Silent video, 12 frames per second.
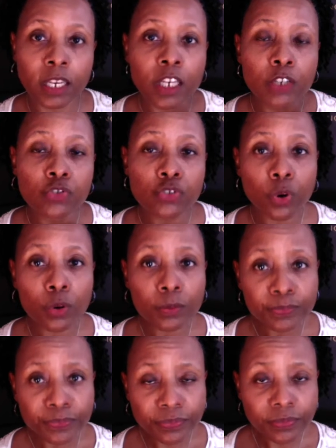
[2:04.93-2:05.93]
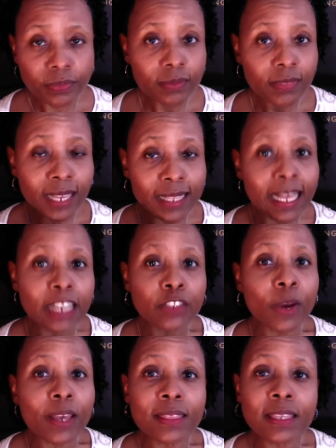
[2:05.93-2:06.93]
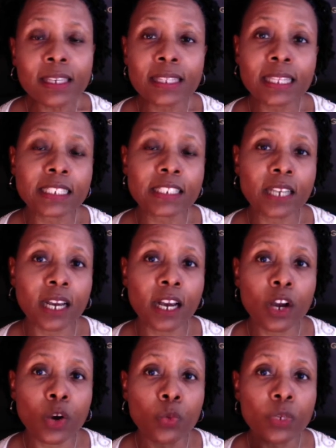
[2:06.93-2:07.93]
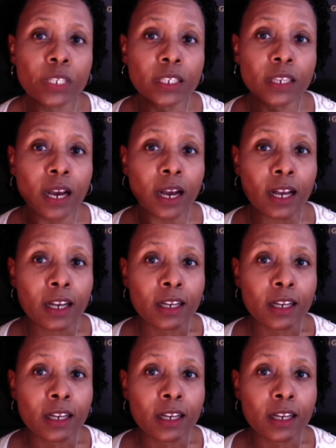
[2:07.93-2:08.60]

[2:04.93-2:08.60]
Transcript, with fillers: So that's why I think that uh, we uh,